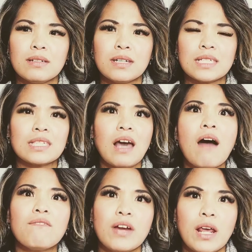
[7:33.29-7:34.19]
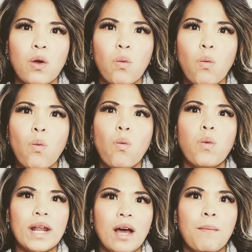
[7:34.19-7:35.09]
discovering
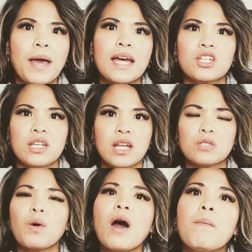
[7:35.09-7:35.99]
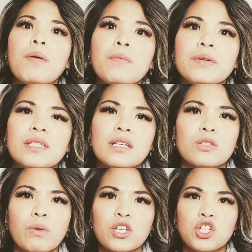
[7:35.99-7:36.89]
what her passion is, what her purpose
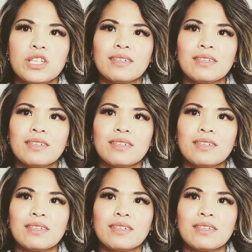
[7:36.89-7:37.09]
is, what